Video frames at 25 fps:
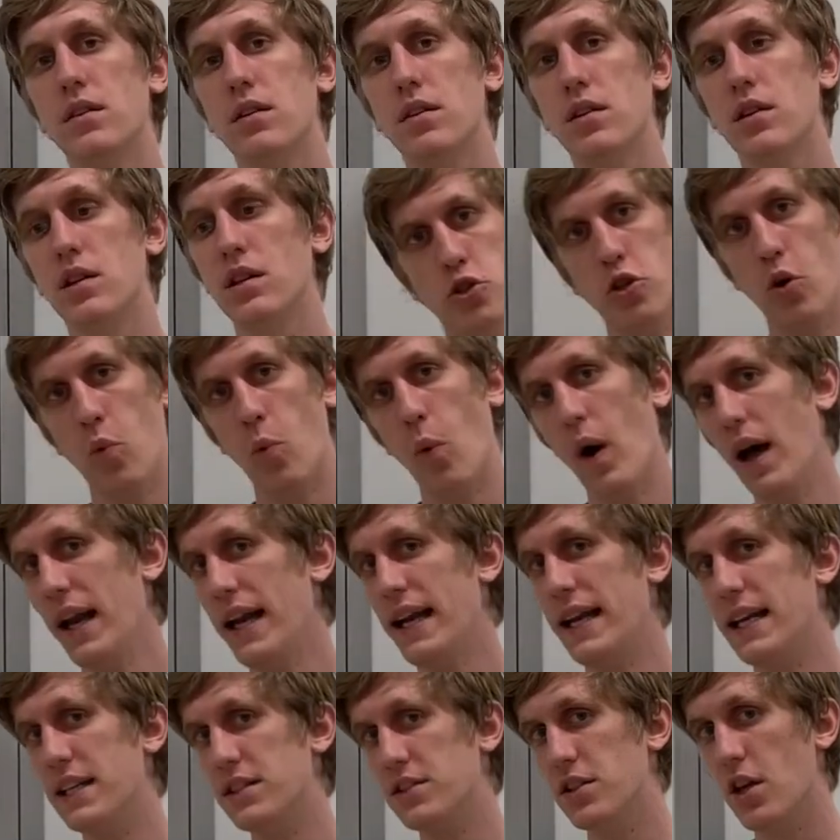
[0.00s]
So what
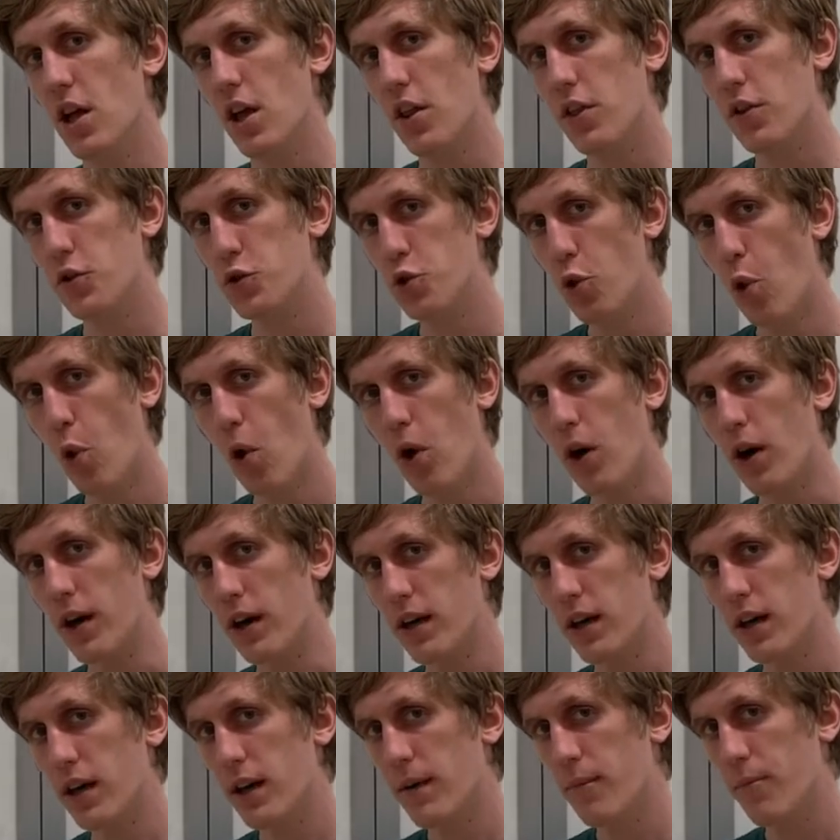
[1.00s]
is the torque?
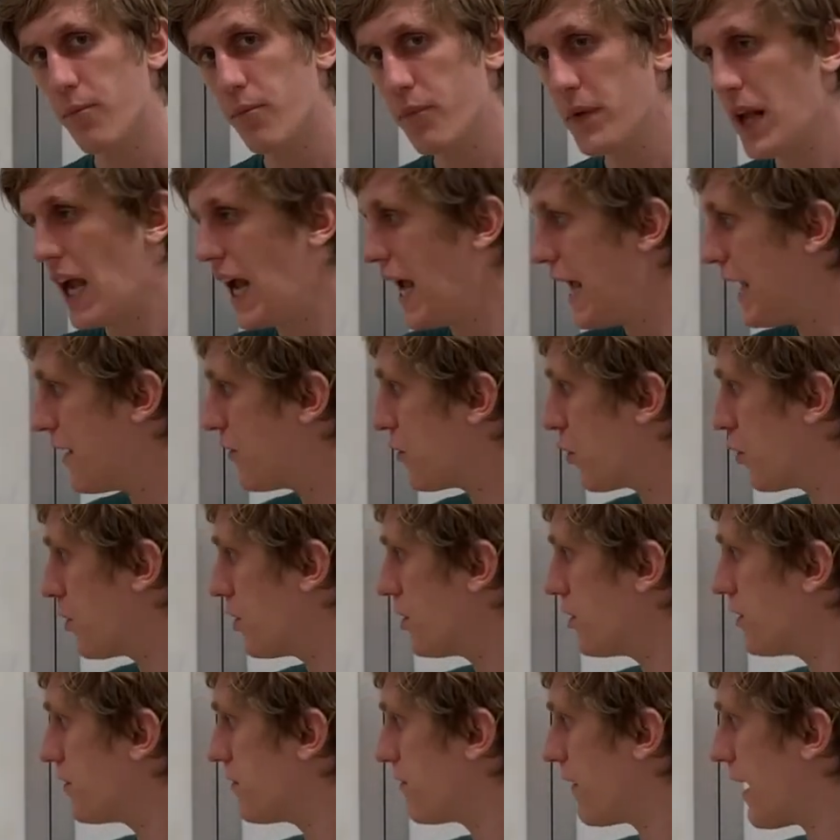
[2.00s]
In order
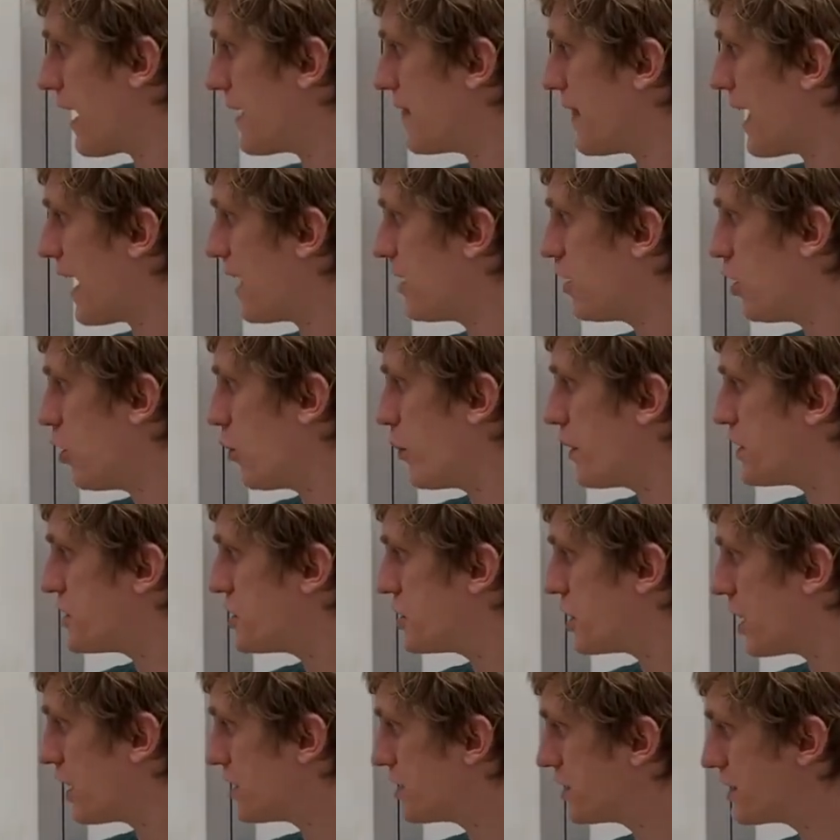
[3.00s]
to find that, we
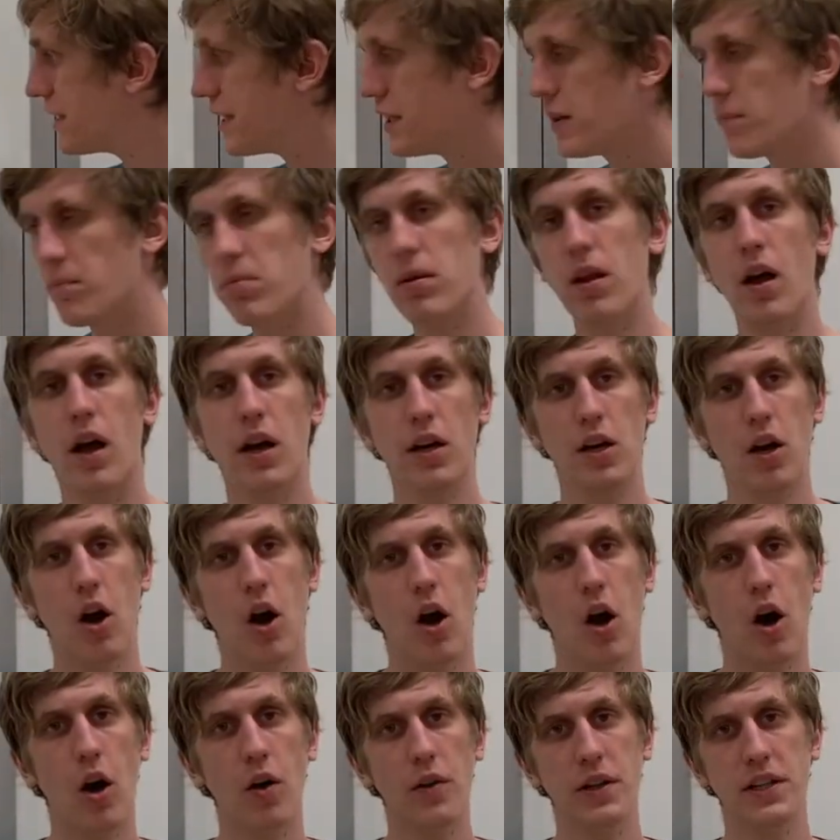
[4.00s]
just need to plug
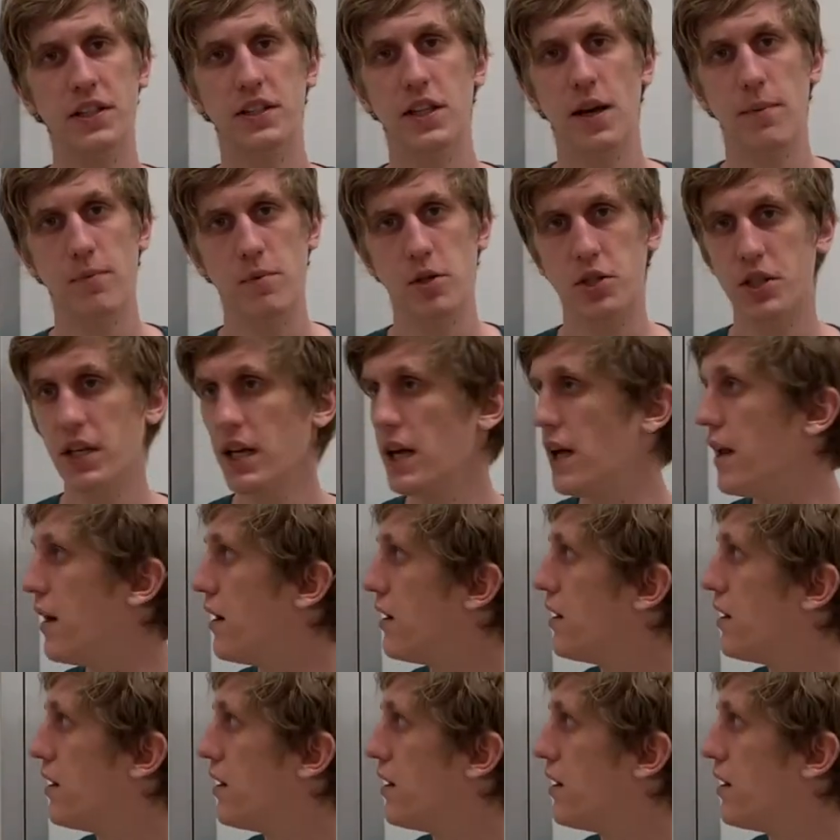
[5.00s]
all these numbers in.